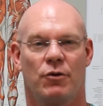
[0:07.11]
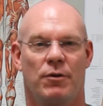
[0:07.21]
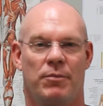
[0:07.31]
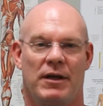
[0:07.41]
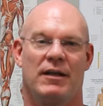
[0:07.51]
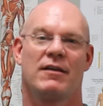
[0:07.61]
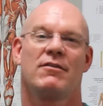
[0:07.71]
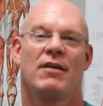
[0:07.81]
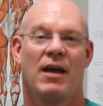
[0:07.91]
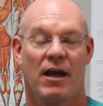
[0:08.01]

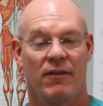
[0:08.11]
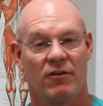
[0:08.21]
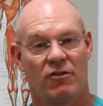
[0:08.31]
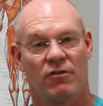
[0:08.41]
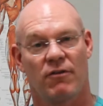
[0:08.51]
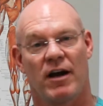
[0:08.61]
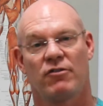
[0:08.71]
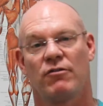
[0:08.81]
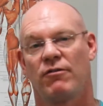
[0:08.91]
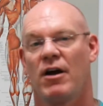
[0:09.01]
Orthopedics, and this is
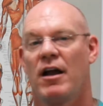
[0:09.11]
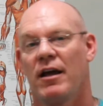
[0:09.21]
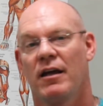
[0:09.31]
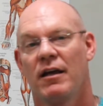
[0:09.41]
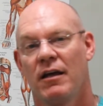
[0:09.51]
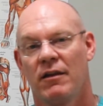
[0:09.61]
Fracture Friday.